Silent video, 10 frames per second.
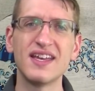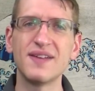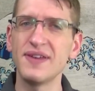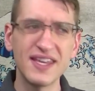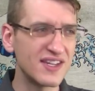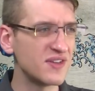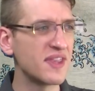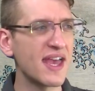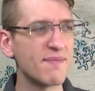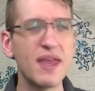if he can do
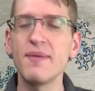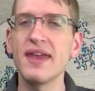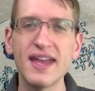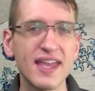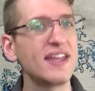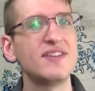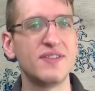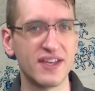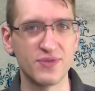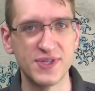that, maybe I can
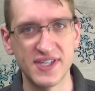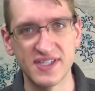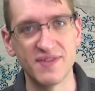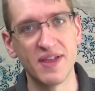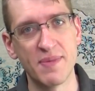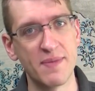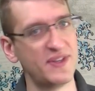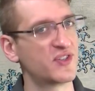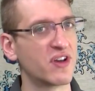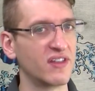do that 360 flip I've
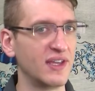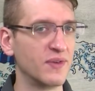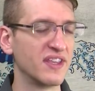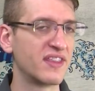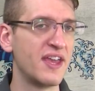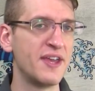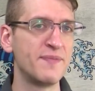been struggling with.